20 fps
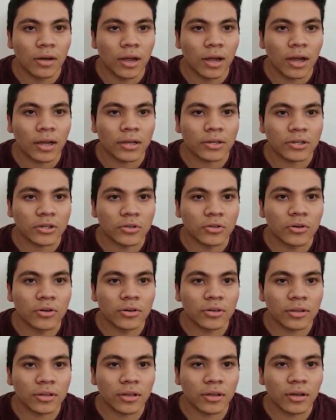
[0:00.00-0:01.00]

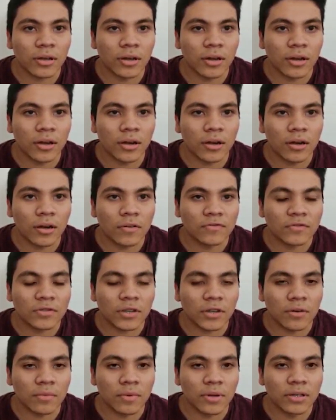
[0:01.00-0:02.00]
Accurate
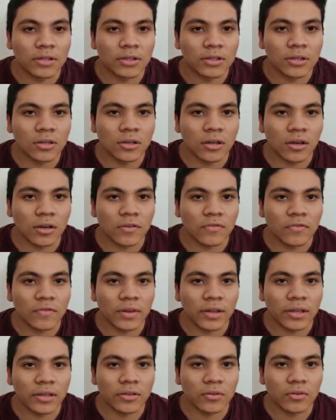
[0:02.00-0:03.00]
observation of
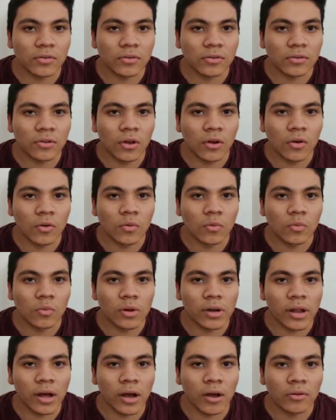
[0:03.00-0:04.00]
nature taught
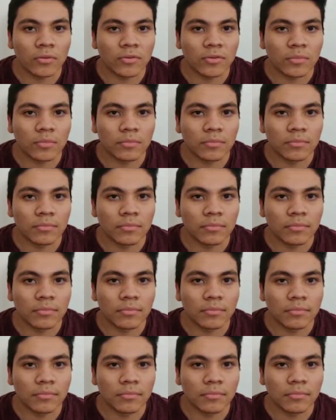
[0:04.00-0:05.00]
without
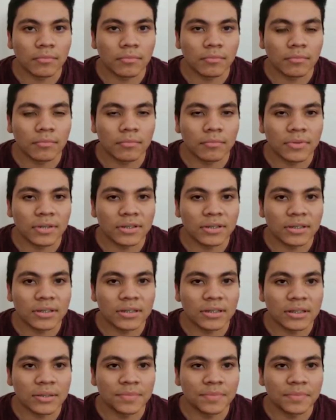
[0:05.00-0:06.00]

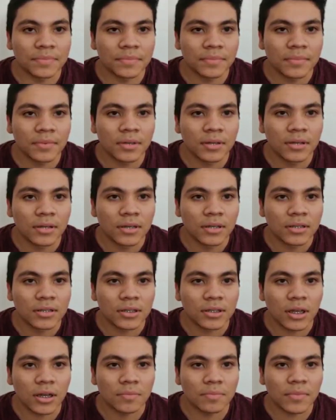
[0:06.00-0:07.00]
mysticism,
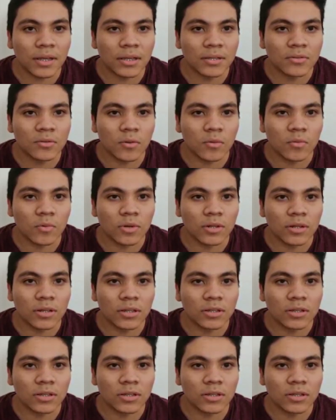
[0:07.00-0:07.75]
sometimes with the